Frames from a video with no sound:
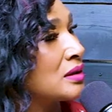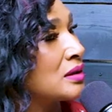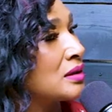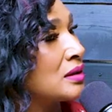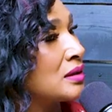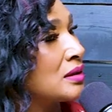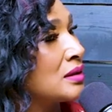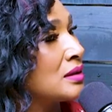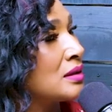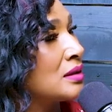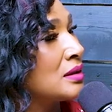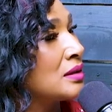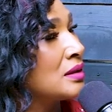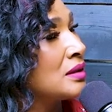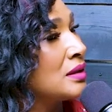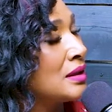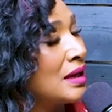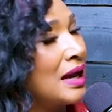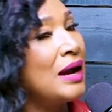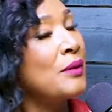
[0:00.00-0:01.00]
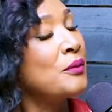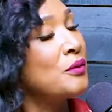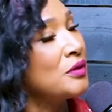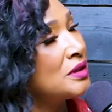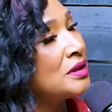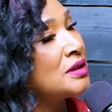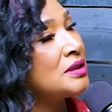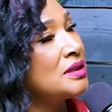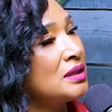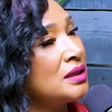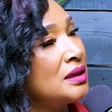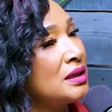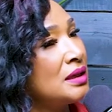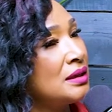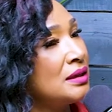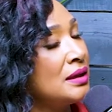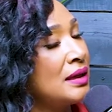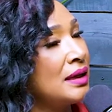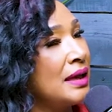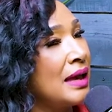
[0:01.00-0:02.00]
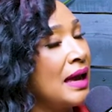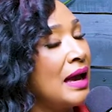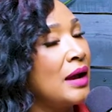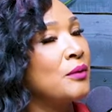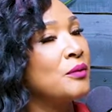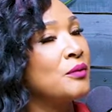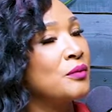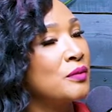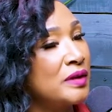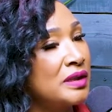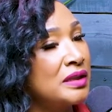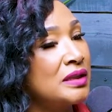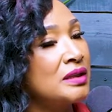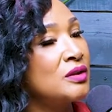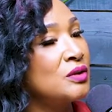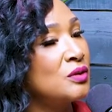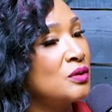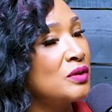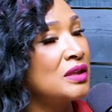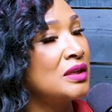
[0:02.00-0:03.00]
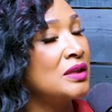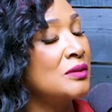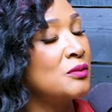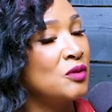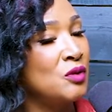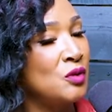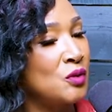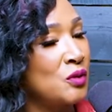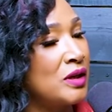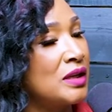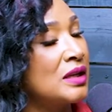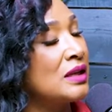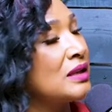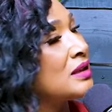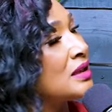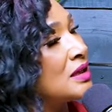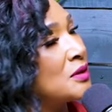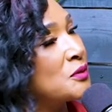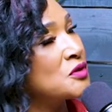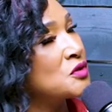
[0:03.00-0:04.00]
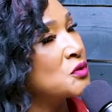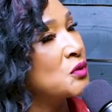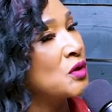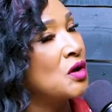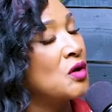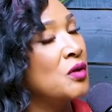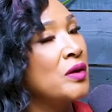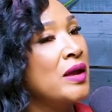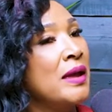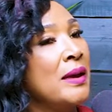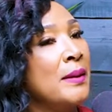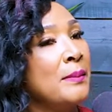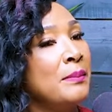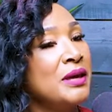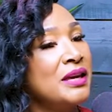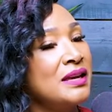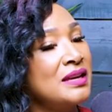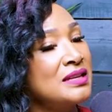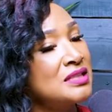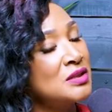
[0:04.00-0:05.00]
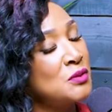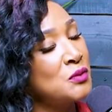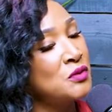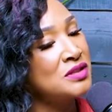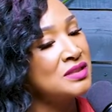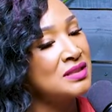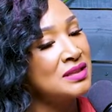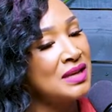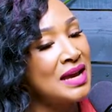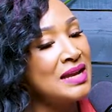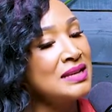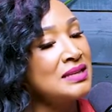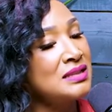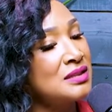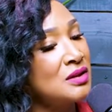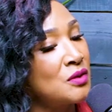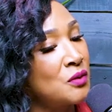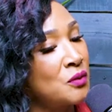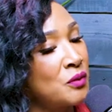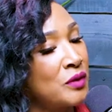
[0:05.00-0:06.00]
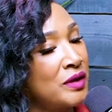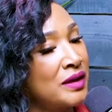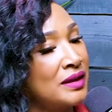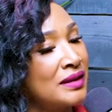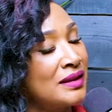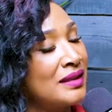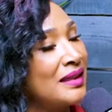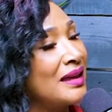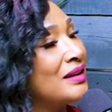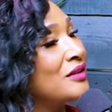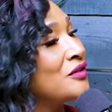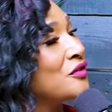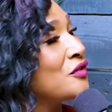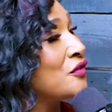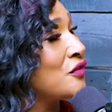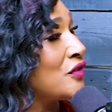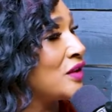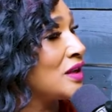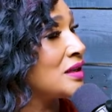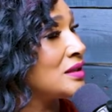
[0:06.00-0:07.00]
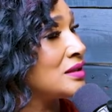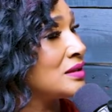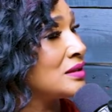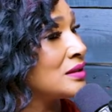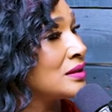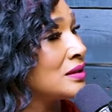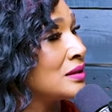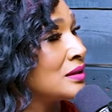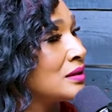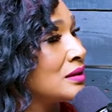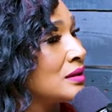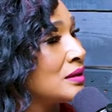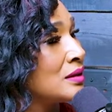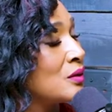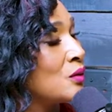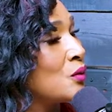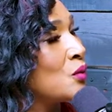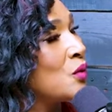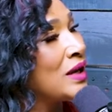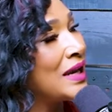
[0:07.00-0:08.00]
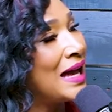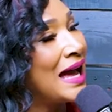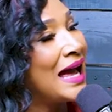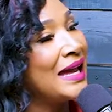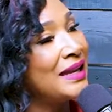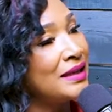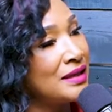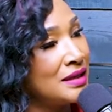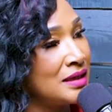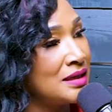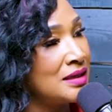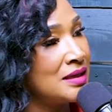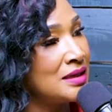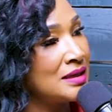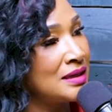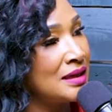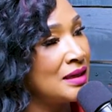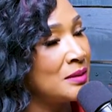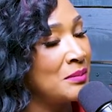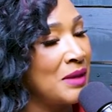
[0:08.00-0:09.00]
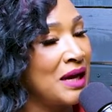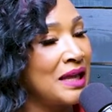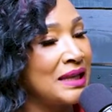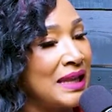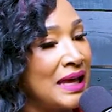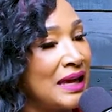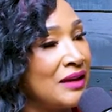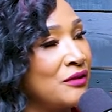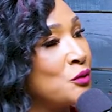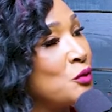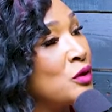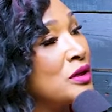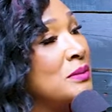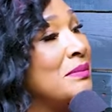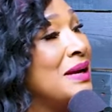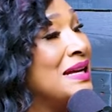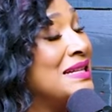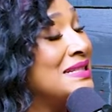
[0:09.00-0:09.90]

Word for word: You really did? I really did. I really knew that it, going in that it was wrong because it was not someone that fit what I needed in my life, what my